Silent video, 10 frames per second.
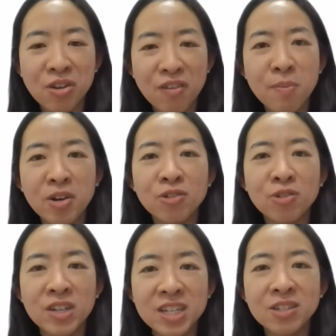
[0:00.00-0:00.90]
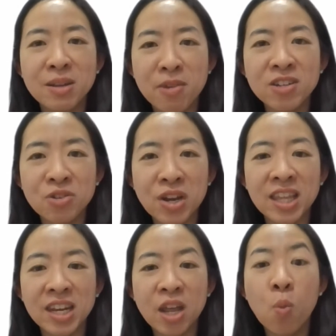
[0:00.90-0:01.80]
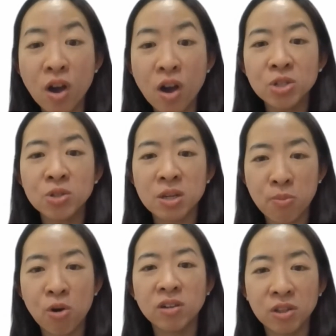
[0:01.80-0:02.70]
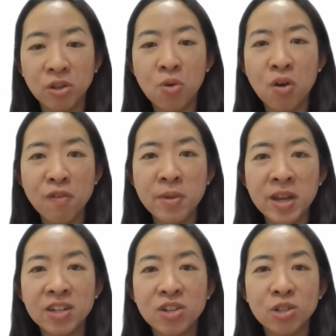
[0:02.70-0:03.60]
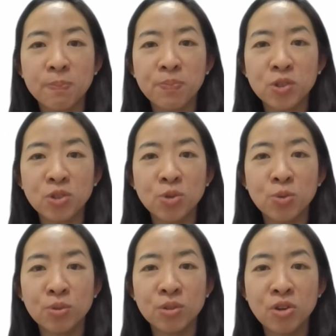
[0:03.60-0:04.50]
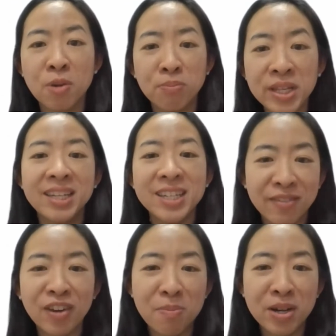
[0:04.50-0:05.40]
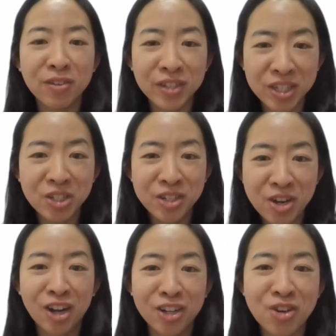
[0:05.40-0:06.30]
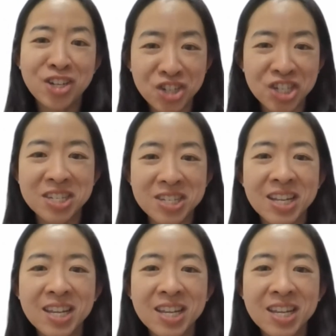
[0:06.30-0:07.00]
government also need to demonstrate that they want to support the local government to complete the development of DR strategies.